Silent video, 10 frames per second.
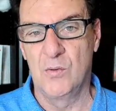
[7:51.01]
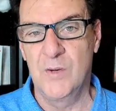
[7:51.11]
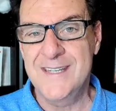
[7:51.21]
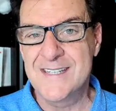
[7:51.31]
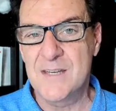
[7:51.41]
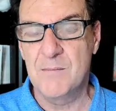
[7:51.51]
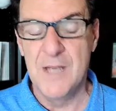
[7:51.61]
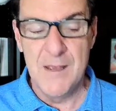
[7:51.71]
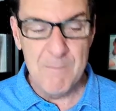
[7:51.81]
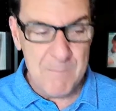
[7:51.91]
What does it
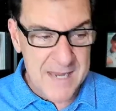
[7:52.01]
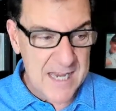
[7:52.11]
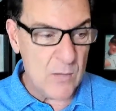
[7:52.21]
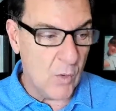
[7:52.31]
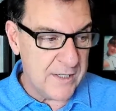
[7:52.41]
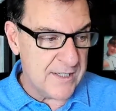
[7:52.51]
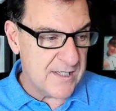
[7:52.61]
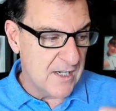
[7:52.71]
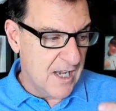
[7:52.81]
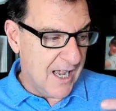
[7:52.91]
mean? What
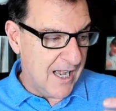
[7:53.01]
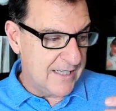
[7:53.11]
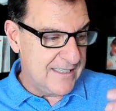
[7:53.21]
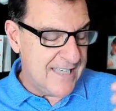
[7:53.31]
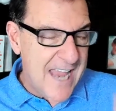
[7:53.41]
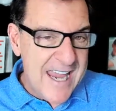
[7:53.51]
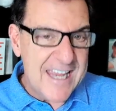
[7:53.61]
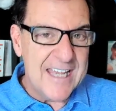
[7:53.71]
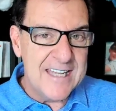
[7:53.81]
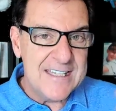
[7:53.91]
does a
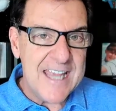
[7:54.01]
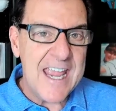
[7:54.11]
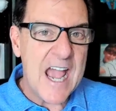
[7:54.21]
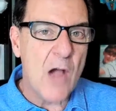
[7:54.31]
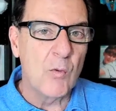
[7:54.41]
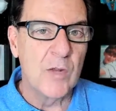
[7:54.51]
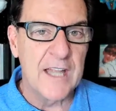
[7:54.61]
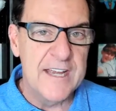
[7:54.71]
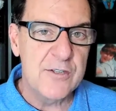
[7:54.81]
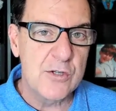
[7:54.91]
day in, day out
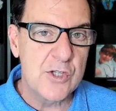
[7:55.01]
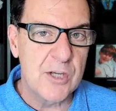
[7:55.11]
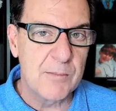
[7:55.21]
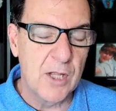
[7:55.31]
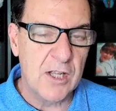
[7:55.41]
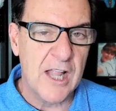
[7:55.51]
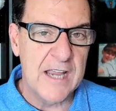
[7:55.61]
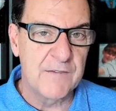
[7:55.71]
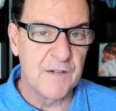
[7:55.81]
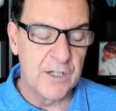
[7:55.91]
relationship look
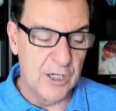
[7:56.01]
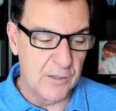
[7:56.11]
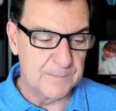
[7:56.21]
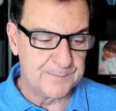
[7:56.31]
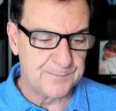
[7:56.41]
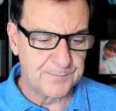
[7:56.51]
like for you?